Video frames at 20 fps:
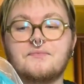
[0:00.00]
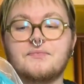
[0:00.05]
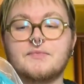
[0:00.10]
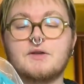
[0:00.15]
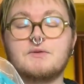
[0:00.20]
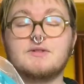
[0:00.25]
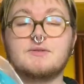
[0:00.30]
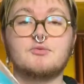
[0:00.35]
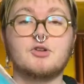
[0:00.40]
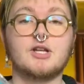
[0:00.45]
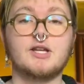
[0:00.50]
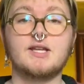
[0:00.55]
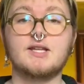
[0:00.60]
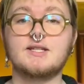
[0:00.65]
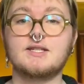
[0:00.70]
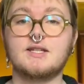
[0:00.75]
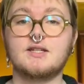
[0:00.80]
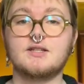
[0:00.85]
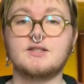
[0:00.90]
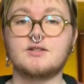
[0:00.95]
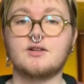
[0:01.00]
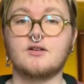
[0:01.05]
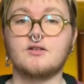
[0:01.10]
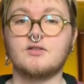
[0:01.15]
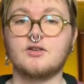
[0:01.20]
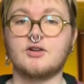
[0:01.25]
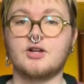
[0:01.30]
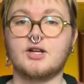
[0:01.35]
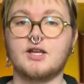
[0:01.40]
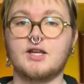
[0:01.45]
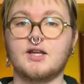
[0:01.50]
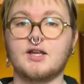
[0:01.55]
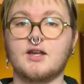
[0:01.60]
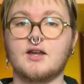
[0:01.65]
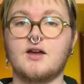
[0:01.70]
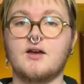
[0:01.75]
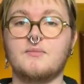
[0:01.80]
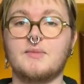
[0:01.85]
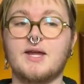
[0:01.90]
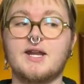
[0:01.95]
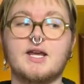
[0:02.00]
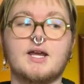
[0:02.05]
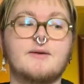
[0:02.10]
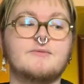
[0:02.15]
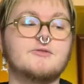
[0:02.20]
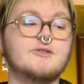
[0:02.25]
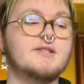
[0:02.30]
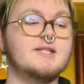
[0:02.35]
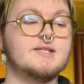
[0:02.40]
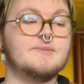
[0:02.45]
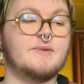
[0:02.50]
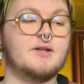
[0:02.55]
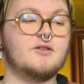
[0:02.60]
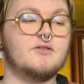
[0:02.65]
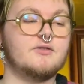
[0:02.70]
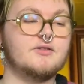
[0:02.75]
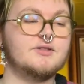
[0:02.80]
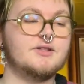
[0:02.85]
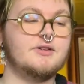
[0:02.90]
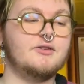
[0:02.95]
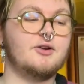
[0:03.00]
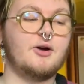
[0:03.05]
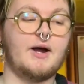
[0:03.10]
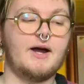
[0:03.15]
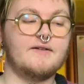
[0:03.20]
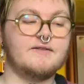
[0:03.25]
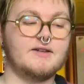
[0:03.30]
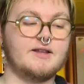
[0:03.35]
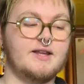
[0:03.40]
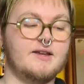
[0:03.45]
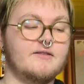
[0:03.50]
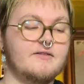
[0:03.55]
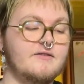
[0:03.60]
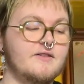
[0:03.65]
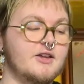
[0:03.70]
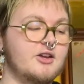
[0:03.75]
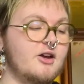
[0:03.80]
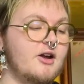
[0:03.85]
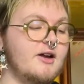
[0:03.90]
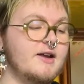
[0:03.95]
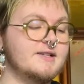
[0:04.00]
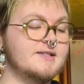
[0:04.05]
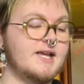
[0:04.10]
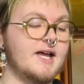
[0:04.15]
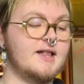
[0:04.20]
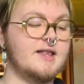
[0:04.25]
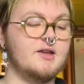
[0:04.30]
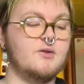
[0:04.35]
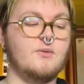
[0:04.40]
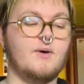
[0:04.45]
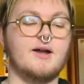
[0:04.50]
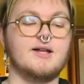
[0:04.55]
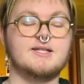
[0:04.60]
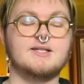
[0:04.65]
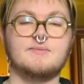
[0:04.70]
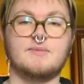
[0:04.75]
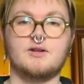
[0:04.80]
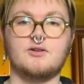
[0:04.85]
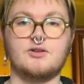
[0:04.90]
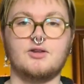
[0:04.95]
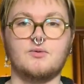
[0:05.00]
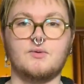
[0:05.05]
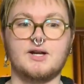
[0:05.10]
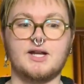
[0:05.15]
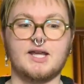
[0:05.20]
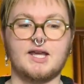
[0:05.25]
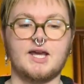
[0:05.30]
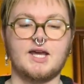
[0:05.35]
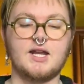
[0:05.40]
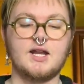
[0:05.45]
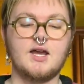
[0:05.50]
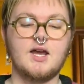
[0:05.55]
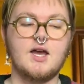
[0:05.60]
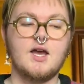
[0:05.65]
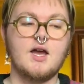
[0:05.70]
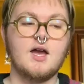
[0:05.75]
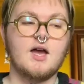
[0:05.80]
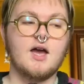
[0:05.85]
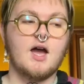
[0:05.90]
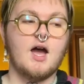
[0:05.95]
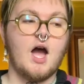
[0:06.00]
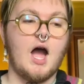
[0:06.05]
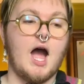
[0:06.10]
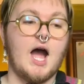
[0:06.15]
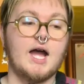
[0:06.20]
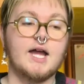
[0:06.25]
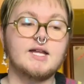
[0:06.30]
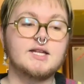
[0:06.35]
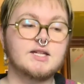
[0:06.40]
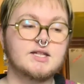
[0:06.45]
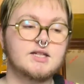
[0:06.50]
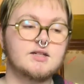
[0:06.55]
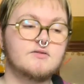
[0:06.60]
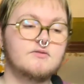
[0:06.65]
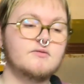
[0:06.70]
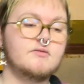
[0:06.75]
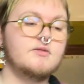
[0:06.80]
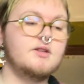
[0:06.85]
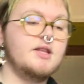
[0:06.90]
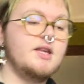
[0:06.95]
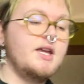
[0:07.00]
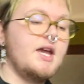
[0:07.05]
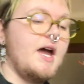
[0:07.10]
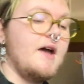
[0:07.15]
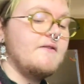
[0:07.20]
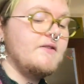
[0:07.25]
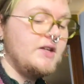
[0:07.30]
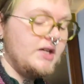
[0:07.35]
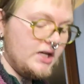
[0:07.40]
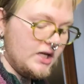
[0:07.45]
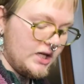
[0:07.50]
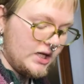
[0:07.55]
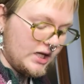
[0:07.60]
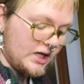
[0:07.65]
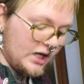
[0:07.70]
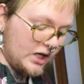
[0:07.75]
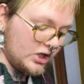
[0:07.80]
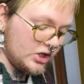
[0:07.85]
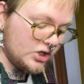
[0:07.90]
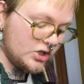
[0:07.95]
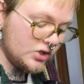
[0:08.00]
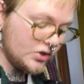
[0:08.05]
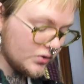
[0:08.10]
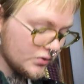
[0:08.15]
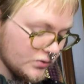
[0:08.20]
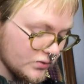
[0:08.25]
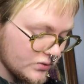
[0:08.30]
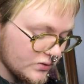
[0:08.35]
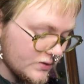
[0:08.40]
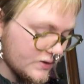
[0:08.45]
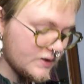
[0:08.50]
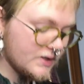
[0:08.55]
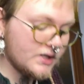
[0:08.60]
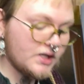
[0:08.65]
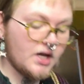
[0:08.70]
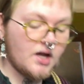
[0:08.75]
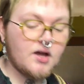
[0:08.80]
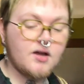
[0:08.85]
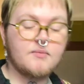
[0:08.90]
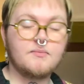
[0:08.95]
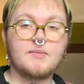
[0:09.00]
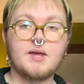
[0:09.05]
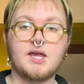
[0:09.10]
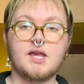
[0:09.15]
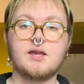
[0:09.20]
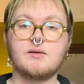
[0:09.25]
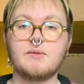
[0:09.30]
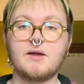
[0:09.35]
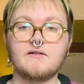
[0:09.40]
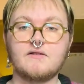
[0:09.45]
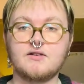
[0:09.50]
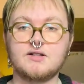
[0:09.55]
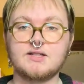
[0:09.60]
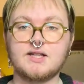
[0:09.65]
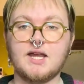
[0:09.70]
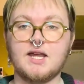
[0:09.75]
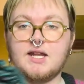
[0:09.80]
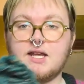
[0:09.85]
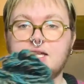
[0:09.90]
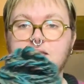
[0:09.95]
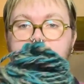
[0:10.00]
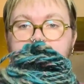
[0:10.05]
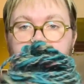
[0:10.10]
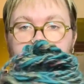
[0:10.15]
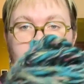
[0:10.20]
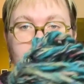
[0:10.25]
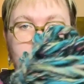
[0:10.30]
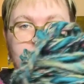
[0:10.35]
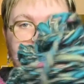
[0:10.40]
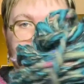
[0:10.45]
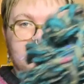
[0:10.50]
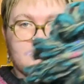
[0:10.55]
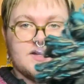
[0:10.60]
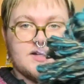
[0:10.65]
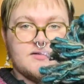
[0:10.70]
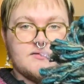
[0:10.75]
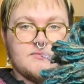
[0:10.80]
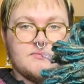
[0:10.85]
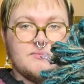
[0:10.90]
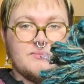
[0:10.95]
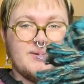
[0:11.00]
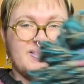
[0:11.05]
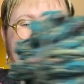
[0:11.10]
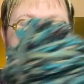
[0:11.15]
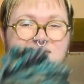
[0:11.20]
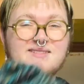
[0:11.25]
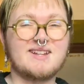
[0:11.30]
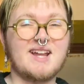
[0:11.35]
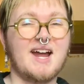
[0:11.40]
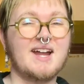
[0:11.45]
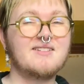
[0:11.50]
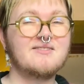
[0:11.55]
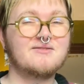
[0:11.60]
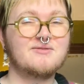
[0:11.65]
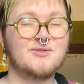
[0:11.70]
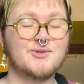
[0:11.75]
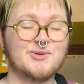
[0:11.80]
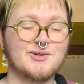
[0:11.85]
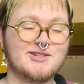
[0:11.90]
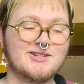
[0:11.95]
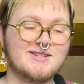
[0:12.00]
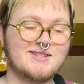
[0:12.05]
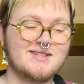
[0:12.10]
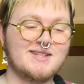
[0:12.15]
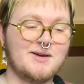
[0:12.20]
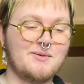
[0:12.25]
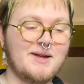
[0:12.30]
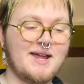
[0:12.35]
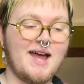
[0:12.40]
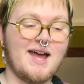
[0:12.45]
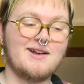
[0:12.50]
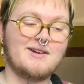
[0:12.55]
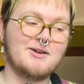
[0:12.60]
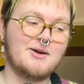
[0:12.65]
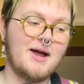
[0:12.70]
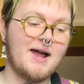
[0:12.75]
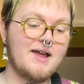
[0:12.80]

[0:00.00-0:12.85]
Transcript: It was pretty easy to start learning, and it comes with a spindle, so you don't have to like figure out exactly what spindle you want to get. I didn't really have any issues making my first skein. It's very uneven, but kind of gorgeous in that way. I don't know.